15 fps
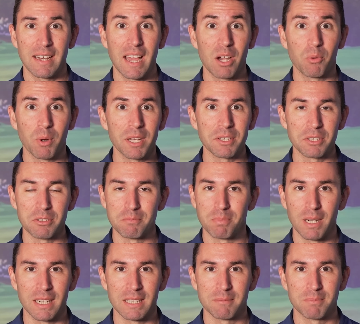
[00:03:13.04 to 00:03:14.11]
how well you
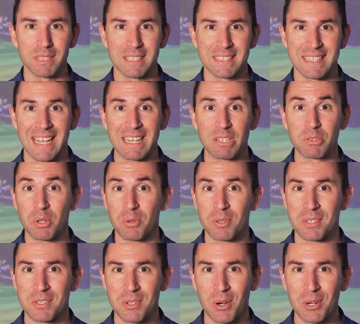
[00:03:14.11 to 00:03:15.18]
putt because I don't know
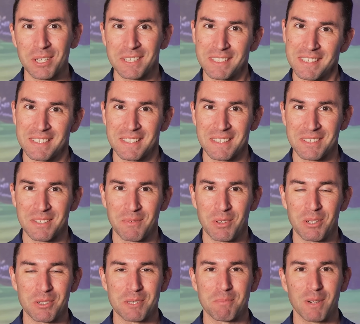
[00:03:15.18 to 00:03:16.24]
the starting distance of
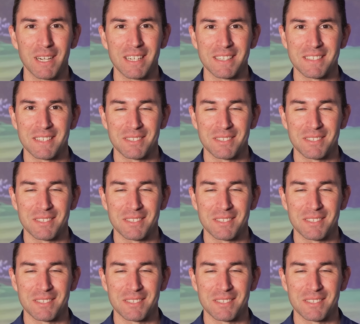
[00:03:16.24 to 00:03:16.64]
those putts.